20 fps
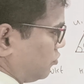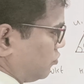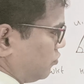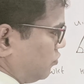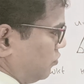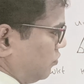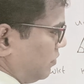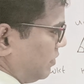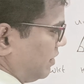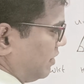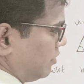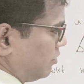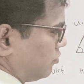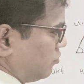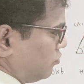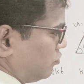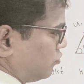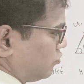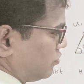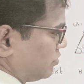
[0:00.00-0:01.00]
2
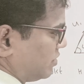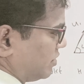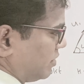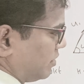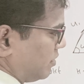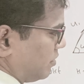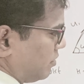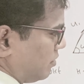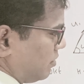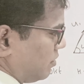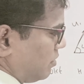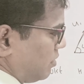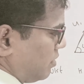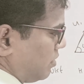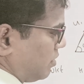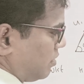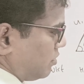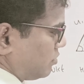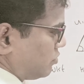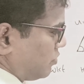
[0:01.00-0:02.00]
into 2g.
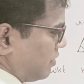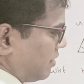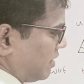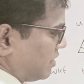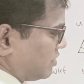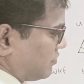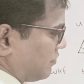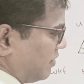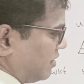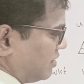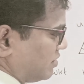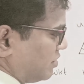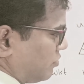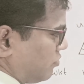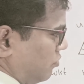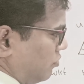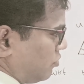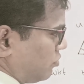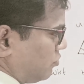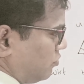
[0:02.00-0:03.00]
So h1 is
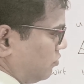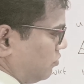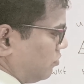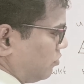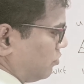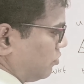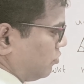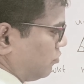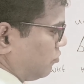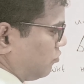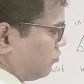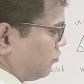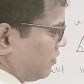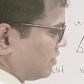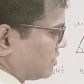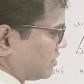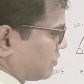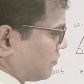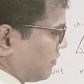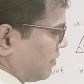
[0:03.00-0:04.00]
equal to
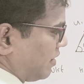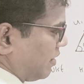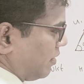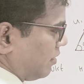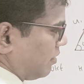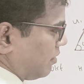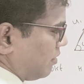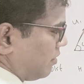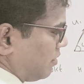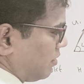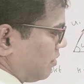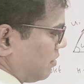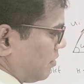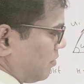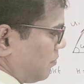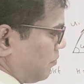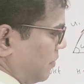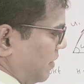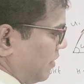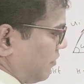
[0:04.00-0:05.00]
u1 square
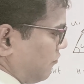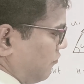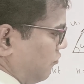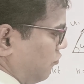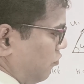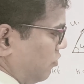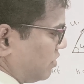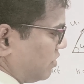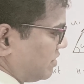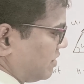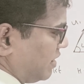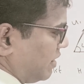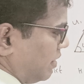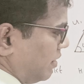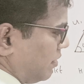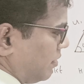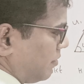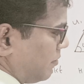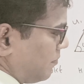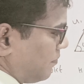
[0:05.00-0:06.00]
by
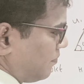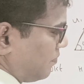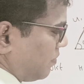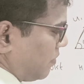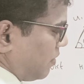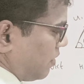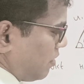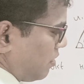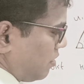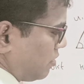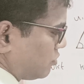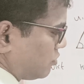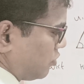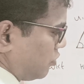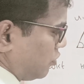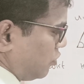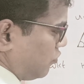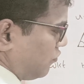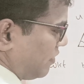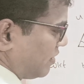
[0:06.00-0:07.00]
4g. So
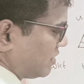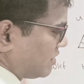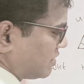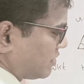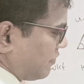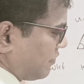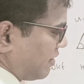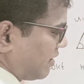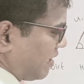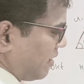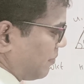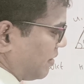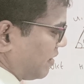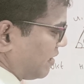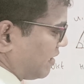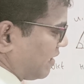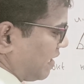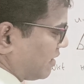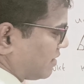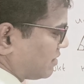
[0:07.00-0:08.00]
u1 square can be
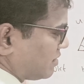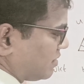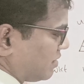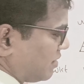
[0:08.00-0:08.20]
written as